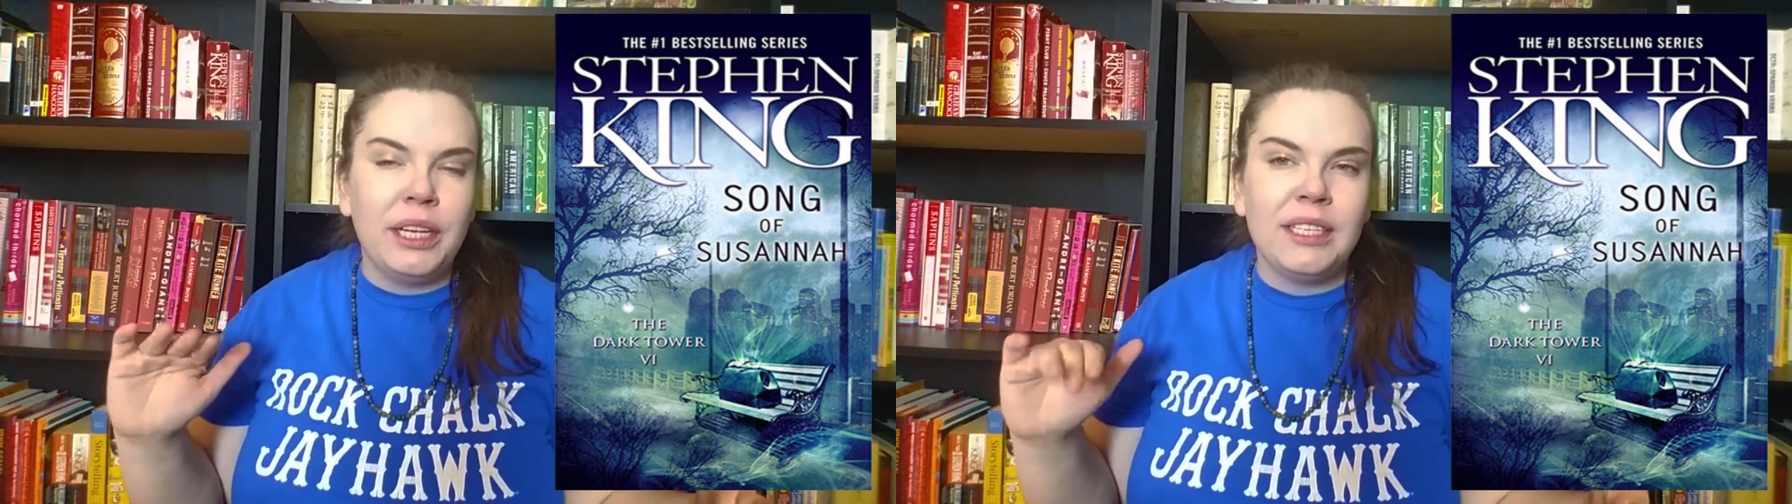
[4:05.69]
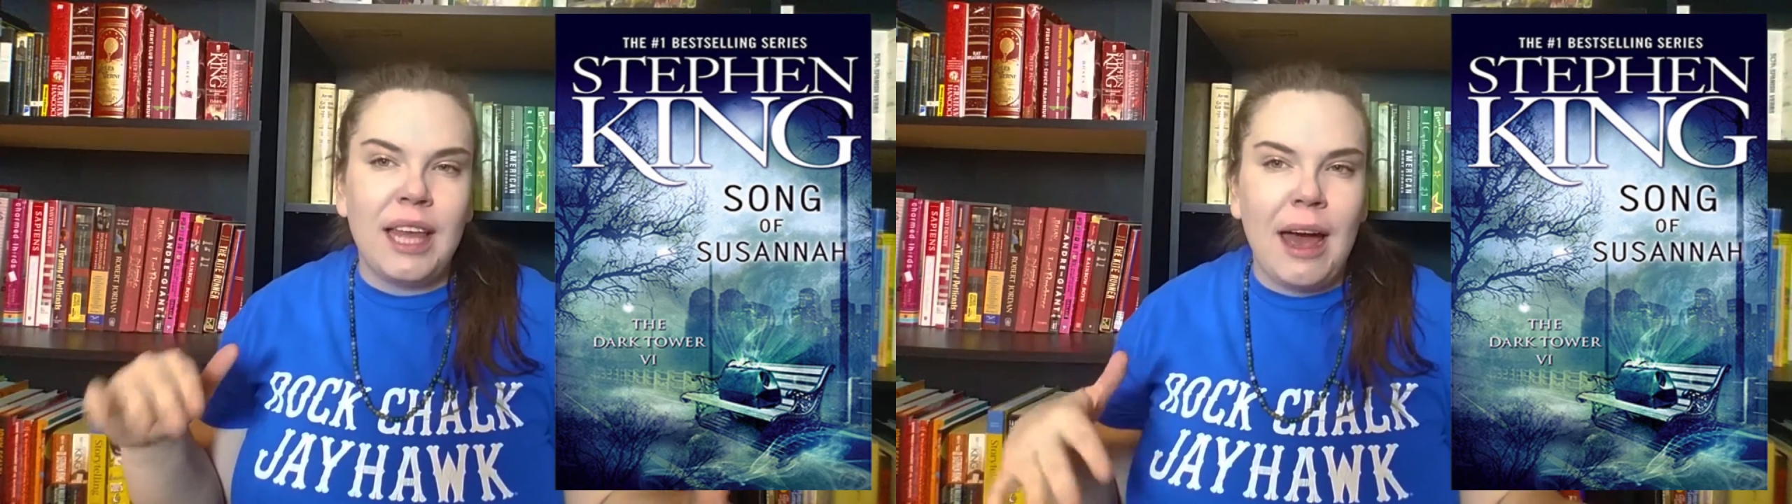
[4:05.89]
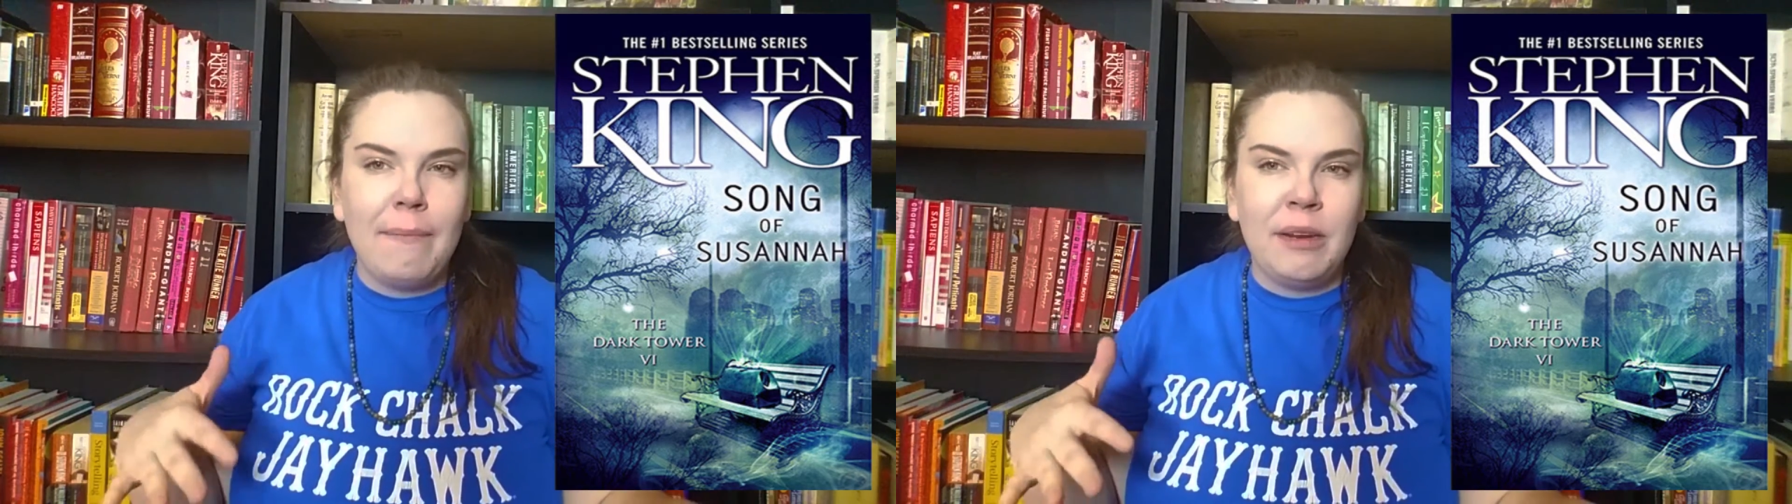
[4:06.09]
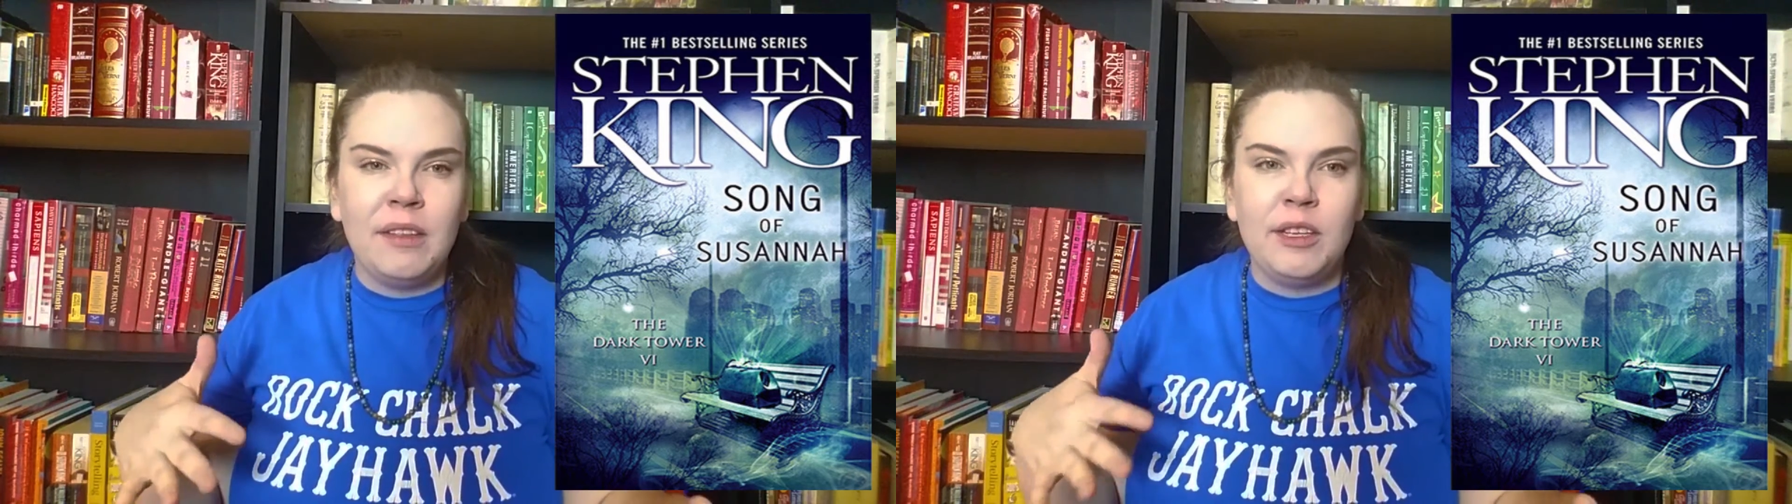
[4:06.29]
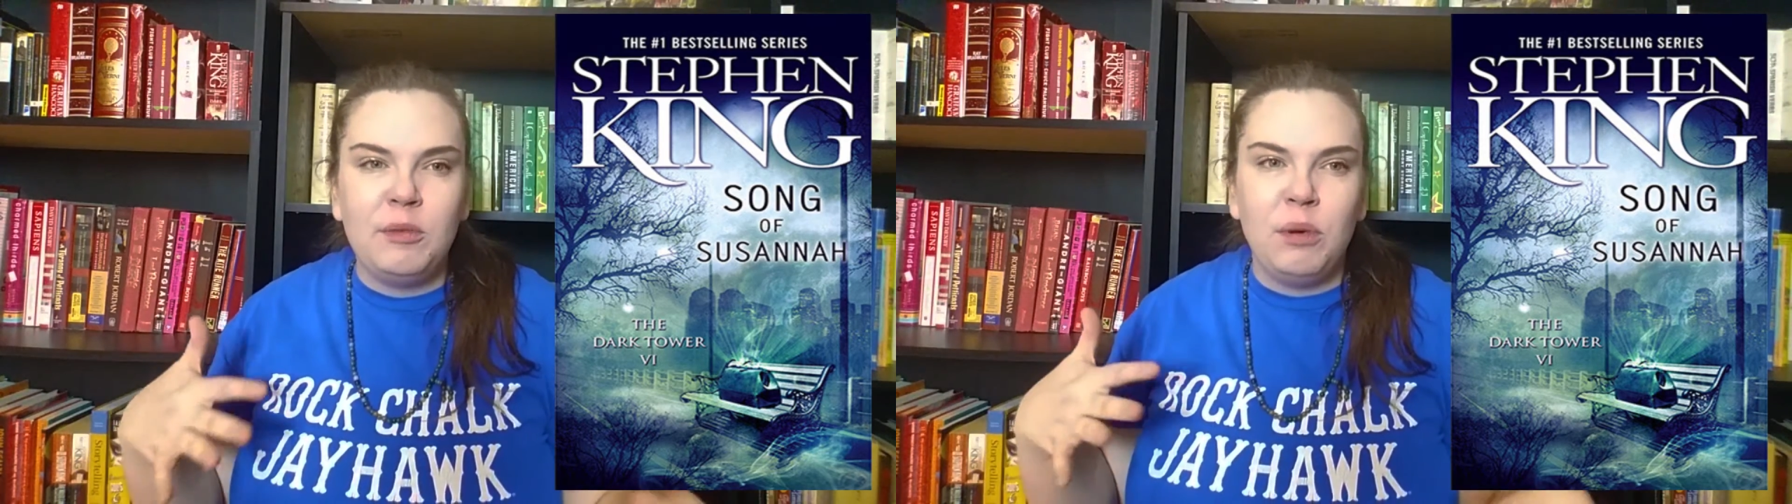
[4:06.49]
things that
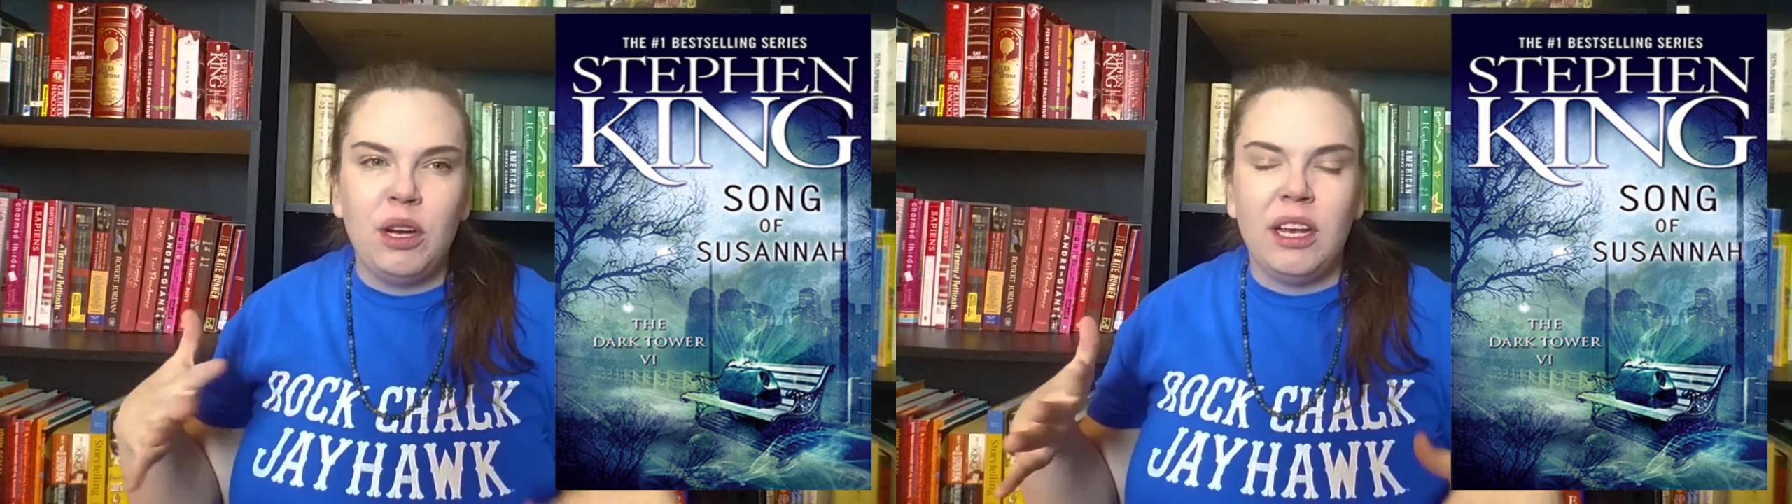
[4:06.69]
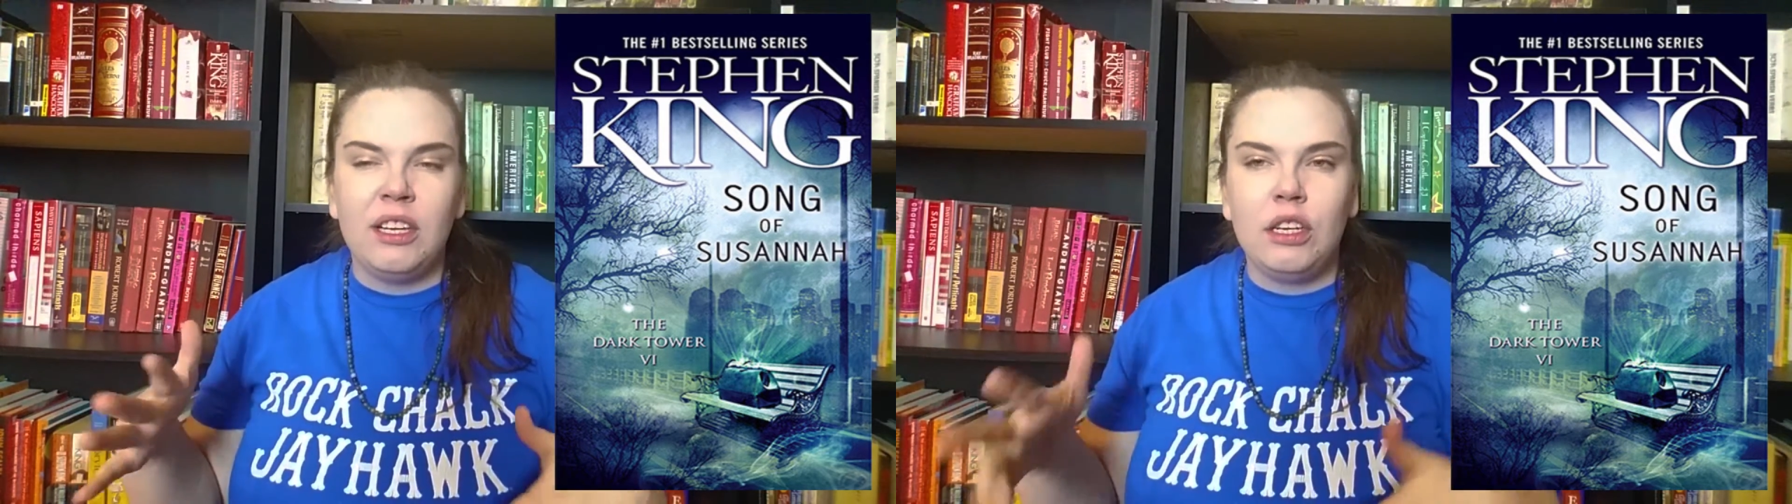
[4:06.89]
happen in this book